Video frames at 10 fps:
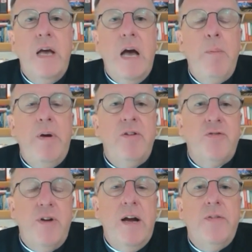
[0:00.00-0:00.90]
and we can
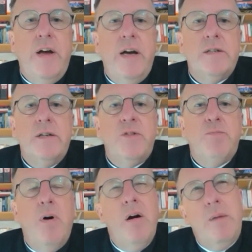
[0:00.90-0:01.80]
track that, and it's
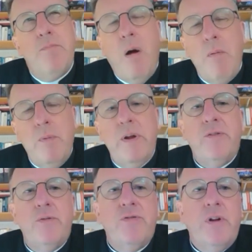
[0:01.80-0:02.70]
partly probably as
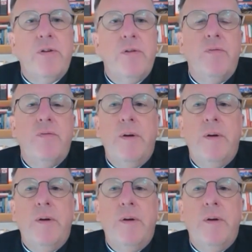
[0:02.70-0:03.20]
a result of